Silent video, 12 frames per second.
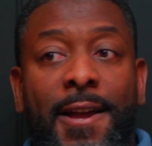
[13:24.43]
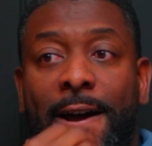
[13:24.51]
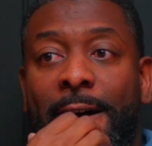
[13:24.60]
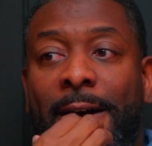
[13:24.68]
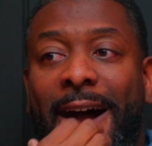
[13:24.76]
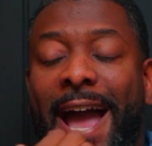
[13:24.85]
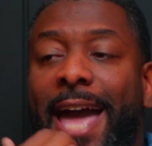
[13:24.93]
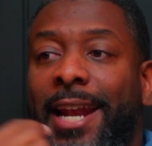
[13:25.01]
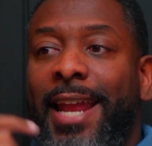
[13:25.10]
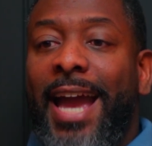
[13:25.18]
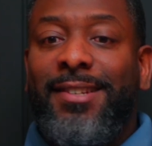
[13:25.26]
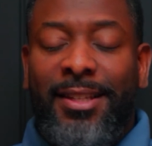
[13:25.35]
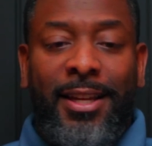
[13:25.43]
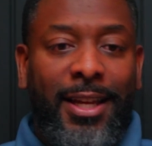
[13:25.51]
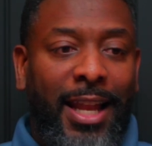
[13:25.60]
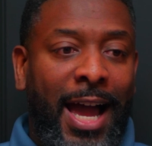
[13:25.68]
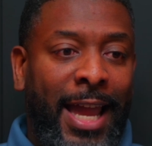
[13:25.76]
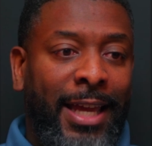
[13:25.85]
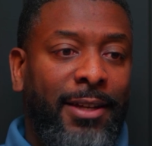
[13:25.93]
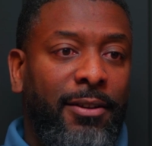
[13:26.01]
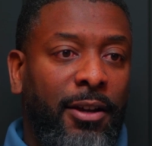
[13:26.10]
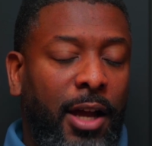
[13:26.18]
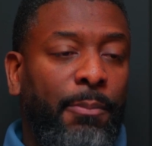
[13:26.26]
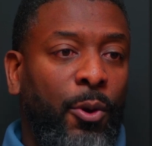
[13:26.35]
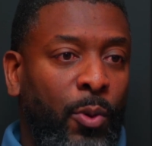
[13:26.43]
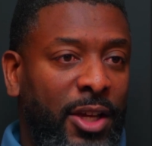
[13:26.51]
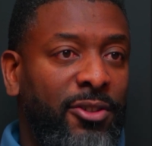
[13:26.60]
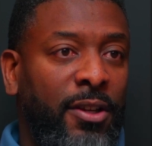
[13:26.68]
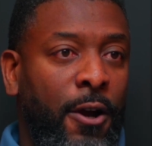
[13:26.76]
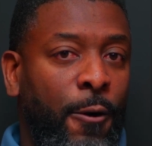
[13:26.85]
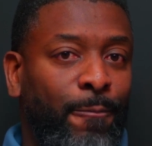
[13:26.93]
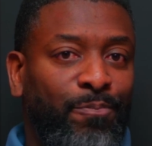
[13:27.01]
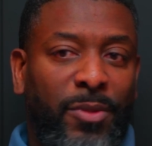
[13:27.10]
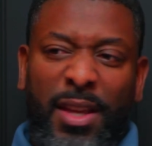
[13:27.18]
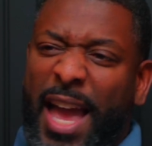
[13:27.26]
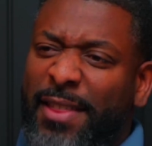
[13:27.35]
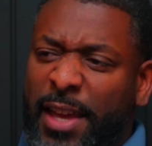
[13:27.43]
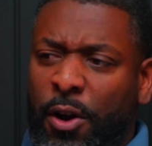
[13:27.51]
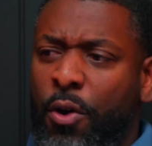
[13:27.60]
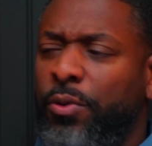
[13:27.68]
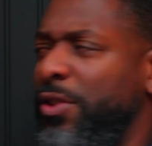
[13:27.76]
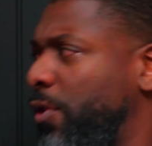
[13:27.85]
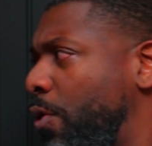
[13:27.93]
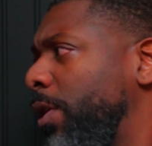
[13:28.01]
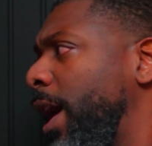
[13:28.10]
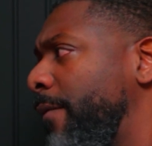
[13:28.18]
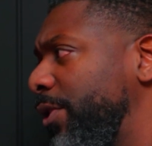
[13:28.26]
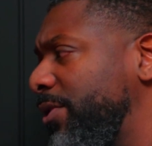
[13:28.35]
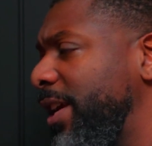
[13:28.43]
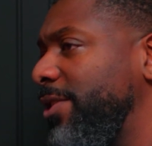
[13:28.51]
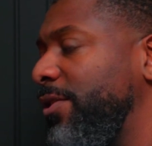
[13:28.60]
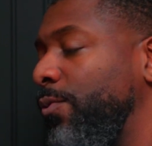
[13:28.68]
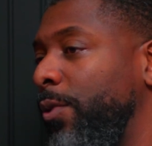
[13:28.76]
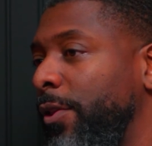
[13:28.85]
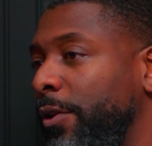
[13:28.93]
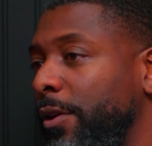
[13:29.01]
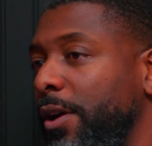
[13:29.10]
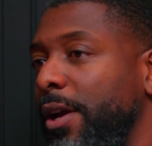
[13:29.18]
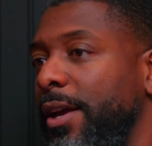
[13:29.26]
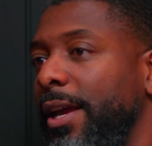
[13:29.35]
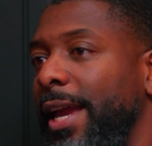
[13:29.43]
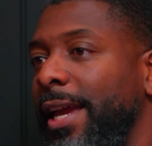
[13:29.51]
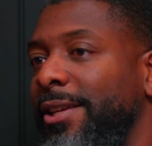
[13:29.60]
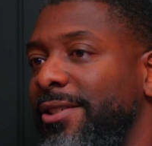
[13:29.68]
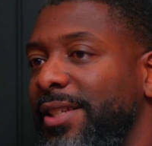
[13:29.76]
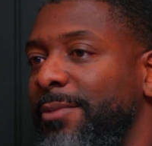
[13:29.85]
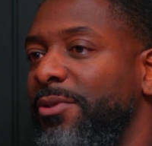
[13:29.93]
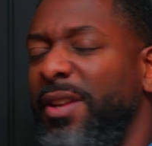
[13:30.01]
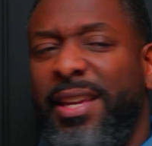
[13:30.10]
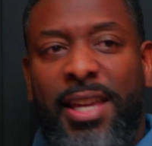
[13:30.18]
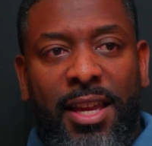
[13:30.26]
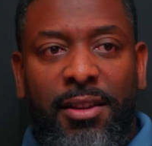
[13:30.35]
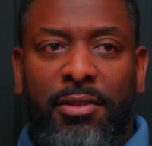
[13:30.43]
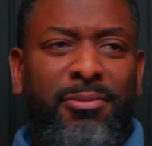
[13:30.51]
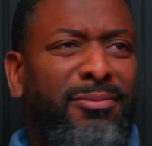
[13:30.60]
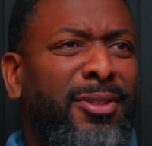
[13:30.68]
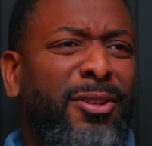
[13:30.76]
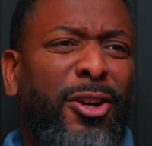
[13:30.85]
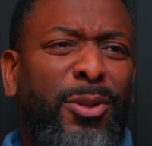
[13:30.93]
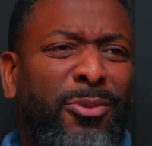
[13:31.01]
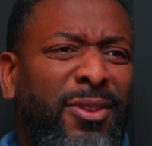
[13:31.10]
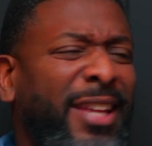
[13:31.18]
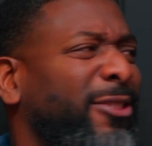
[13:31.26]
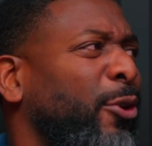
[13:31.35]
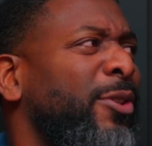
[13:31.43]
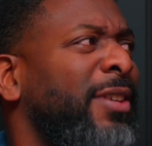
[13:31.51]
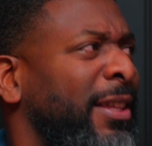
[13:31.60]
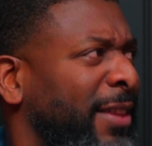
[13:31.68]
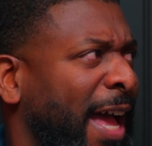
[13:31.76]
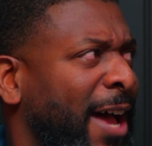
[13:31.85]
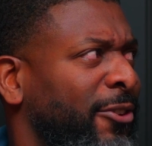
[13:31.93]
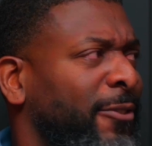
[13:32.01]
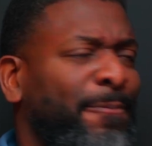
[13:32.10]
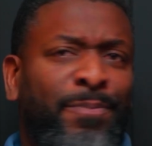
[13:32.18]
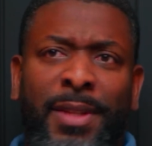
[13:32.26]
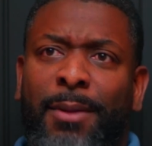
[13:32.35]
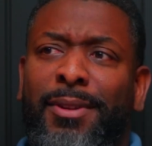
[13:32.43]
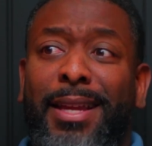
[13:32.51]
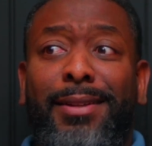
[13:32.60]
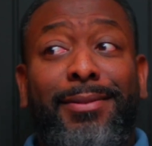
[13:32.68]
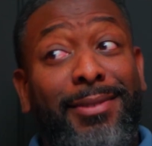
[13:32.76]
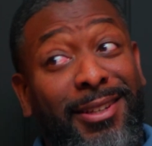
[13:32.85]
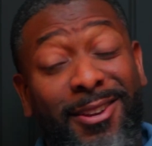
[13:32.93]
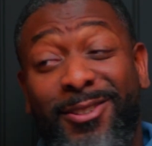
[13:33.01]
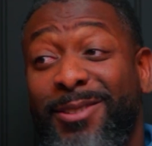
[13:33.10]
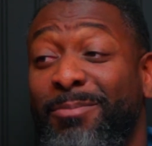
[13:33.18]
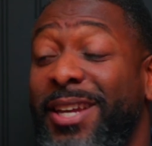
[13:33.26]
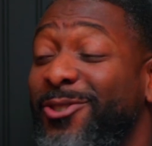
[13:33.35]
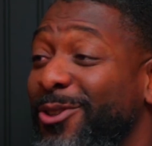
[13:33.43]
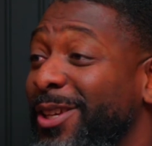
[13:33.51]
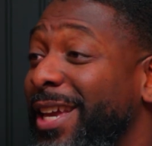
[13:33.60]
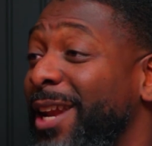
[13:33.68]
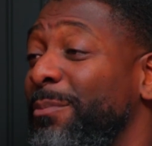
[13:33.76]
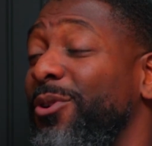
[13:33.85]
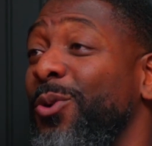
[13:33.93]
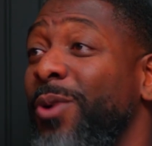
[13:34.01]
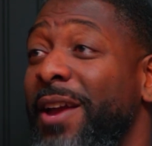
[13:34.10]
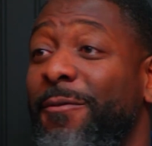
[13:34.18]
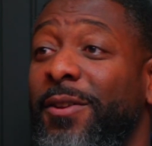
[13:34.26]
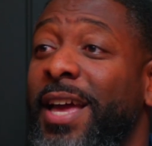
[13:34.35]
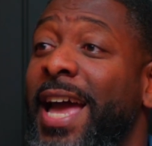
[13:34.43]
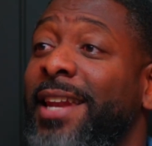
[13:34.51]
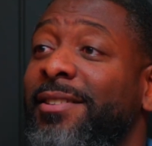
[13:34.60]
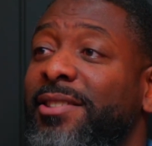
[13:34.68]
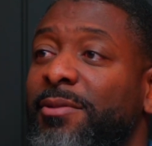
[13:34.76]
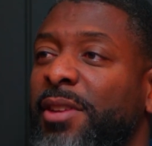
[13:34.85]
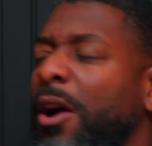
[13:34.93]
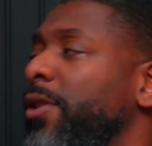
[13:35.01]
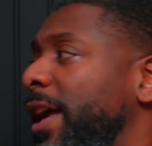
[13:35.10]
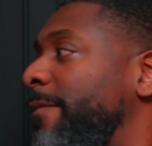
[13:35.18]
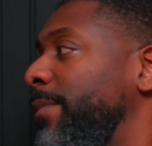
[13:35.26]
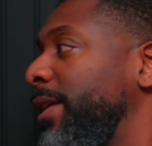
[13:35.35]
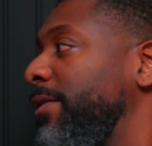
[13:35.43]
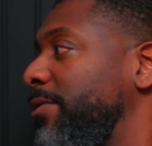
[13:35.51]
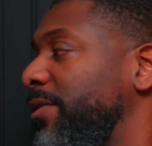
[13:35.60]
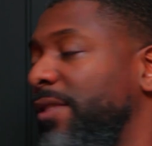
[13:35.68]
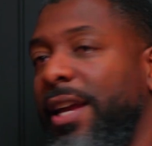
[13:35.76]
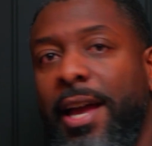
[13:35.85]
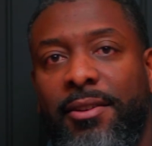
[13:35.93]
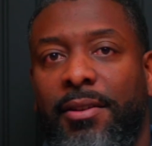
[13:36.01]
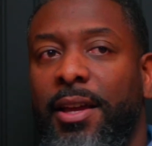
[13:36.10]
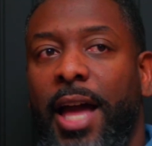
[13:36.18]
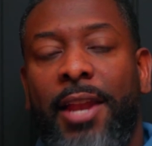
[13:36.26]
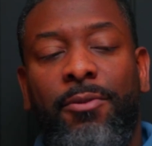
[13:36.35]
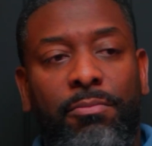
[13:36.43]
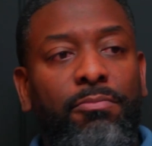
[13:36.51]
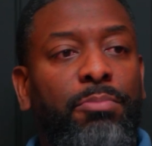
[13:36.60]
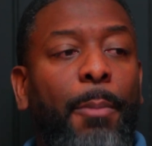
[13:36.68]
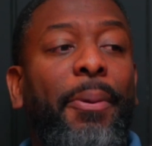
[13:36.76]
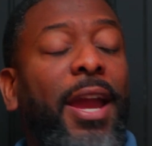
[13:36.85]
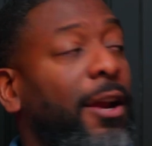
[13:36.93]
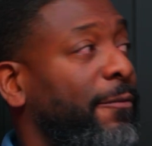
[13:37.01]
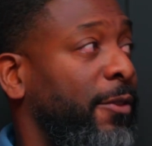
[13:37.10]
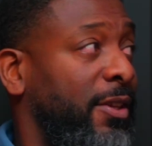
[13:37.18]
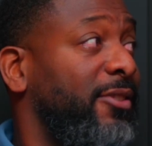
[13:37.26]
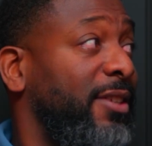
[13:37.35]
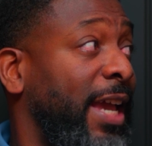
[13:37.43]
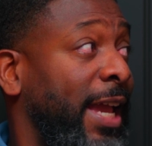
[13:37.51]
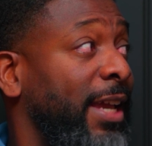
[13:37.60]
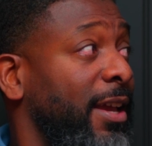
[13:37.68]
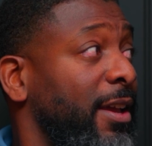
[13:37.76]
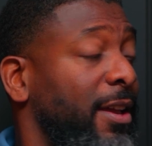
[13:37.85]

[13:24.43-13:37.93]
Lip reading: I had an excellent client a couple of weeks ago, had this whole conversation with her, and she was like, yeah, her deductible was like $13,000. I was like, no, you make sure you kind of put away for that. And she was like, oh yeah, man. She's like, I'm prepared for this day.